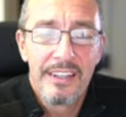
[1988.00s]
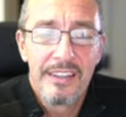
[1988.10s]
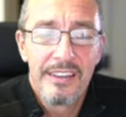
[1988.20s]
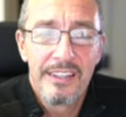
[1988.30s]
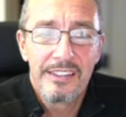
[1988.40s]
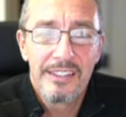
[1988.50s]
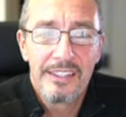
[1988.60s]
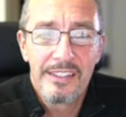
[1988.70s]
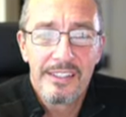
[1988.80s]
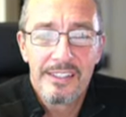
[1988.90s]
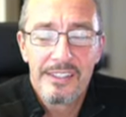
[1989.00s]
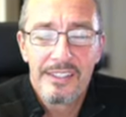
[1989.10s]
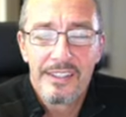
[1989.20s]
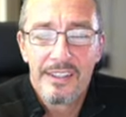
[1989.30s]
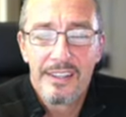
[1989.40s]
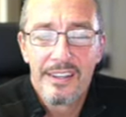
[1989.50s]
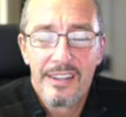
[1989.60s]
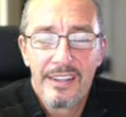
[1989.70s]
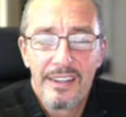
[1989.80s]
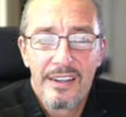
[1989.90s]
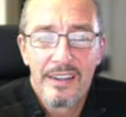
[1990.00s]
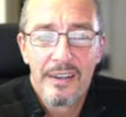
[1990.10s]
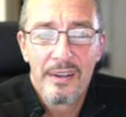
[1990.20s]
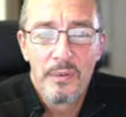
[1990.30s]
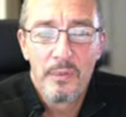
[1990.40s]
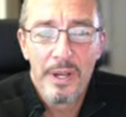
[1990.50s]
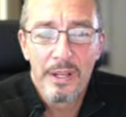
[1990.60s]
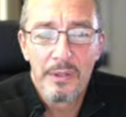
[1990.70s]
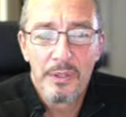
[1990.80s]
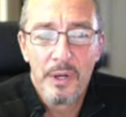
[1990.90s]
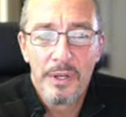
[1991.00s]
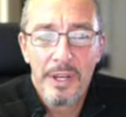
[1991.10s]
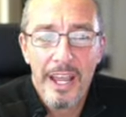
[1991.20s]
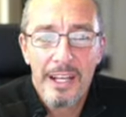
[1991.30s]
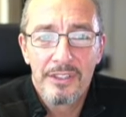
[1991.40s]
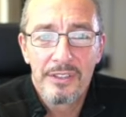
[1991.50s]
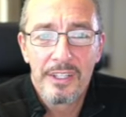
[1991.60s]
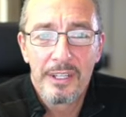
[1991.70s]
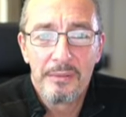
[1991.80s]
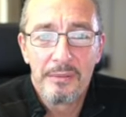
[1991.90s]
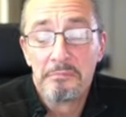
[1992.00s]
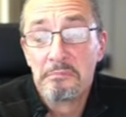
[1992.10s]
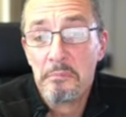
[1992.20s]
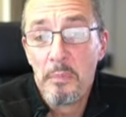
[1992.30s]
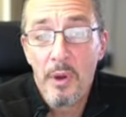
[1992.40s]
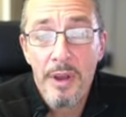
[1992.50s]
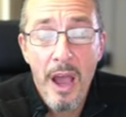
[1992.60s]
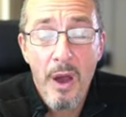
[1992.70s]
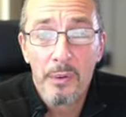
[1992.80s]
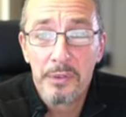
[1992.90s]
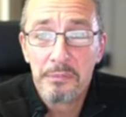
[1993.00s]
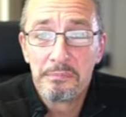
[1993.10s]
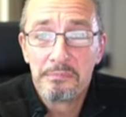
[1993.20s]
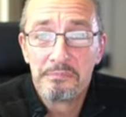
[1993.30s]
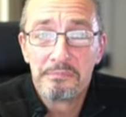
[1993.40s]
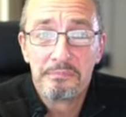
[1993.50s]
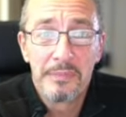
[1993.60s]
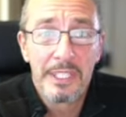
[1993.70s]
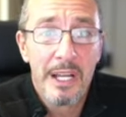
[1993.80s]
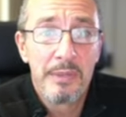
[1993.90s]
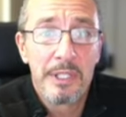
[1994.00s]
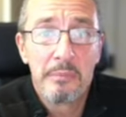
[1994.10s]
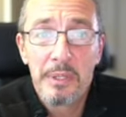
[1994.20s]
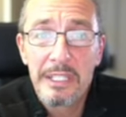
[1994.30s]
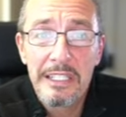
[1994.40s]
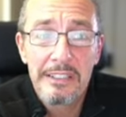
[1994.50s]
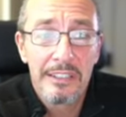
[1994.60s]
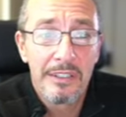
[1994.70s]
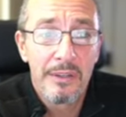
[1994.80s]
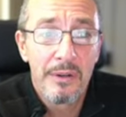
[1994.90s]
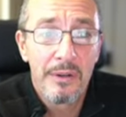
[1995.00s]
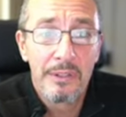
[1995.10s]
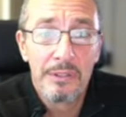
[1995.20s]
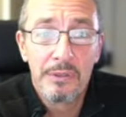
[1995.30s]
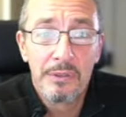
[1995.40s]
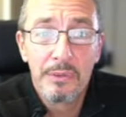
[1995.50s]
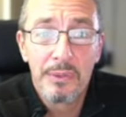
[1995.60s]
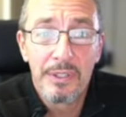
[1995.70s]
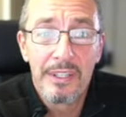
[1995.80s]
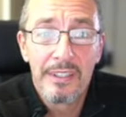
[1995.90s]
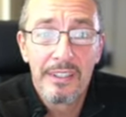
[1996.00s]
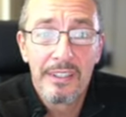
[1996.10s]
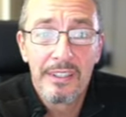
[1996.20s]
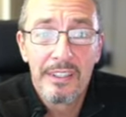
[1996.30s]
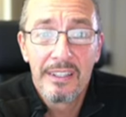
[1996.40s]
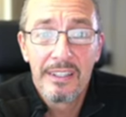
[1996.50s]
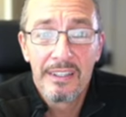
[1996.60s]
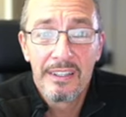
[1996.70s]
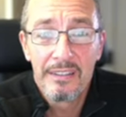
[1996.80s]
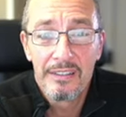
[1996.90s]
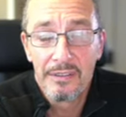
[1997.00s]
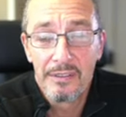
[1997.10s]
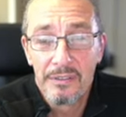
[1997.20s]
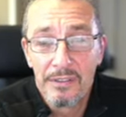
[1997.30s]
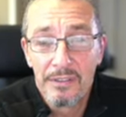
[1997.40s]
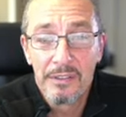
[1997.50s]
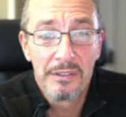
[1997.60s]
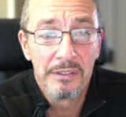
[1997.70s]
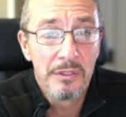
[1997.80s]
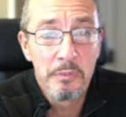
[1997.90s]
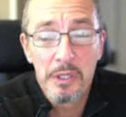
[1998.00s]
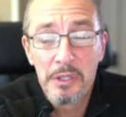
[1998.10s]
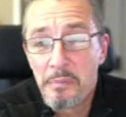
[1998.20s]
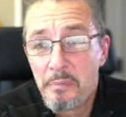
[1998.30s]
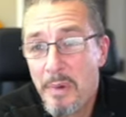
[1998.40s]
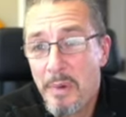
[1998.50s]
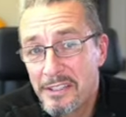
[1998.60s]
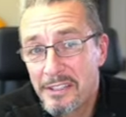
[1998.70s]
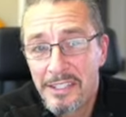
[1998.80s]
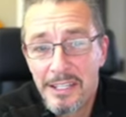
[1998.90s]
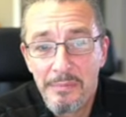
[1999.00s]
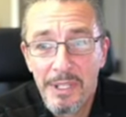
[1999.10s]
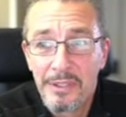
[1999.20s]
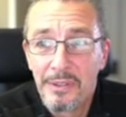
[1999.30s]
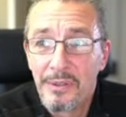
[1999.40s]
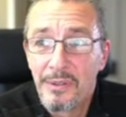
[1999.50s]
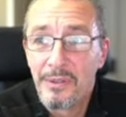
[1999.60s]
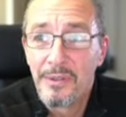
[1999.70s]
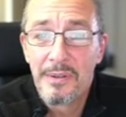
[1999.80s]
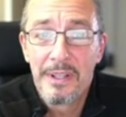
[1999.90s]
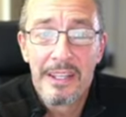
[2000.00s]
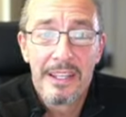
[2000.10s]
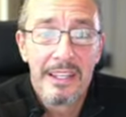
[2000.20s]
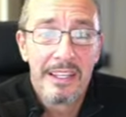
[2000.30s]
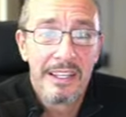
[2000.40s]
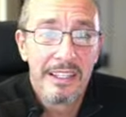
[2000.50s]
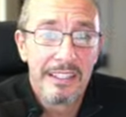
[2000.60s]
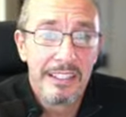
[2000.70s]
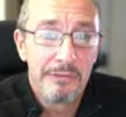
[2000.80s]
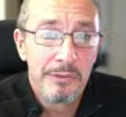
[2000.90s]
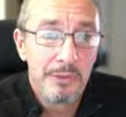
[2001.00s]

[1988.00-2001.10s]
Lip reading: this is where you go in action and burn out, becoming a pleaser or a do-gooder, or the typical martyr dynamic, or give to